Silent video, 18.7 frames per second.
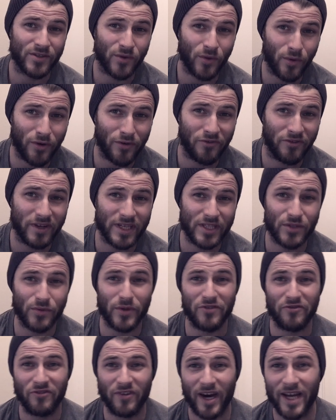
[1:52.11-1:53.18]
As horror fans,
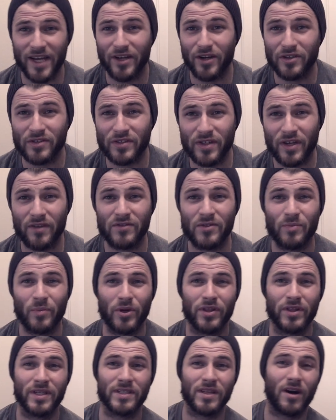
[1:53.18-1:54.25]
we find ourselves
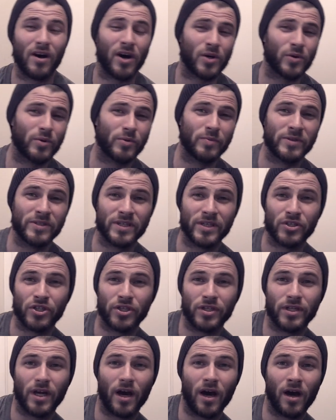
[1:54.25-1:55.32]
put in this awkward
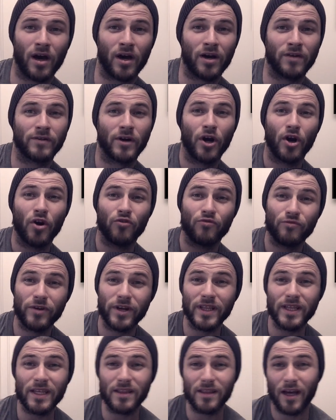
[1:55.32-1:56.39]
position of
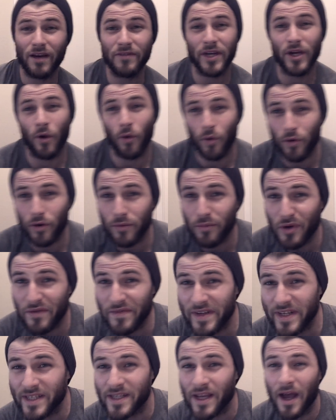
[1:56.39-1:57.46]
really loving horror
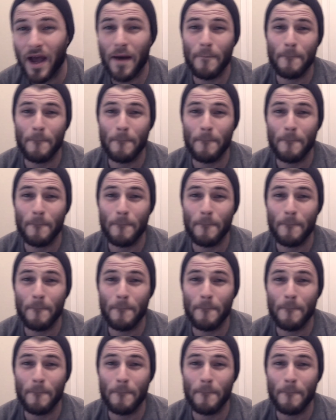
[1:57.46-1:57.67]
movies,